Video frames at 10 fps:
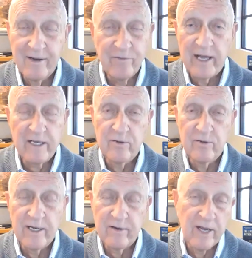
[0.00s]
And in
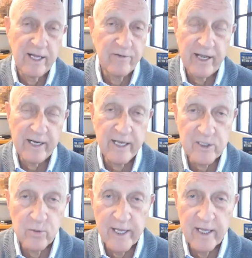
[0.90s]
fact, you're right, Greg. In fact,
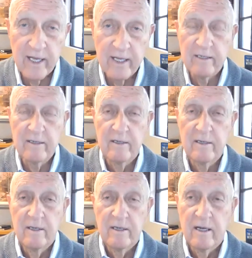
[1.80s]
next weekend,
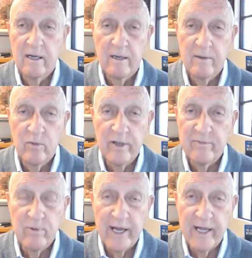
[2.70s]

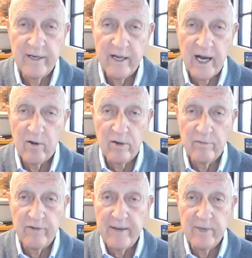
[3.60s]
we have planned
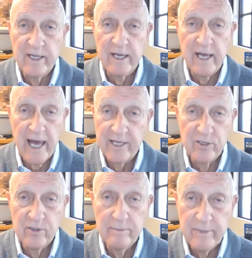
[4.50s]
our family
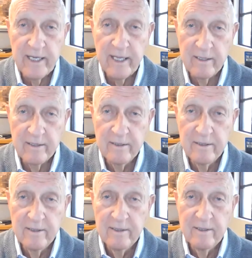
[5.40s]
annual meeting.
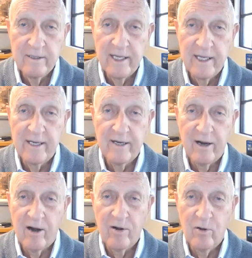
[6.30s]

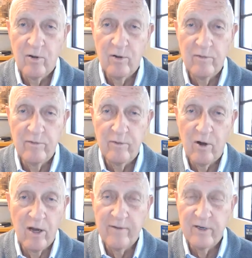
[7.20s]
All
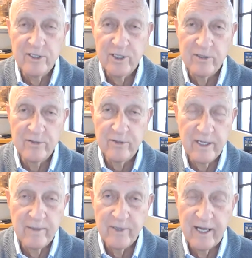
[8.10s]
of our
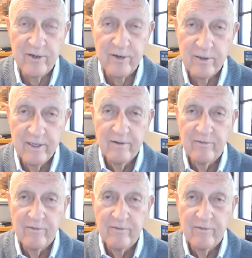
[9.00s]
children come together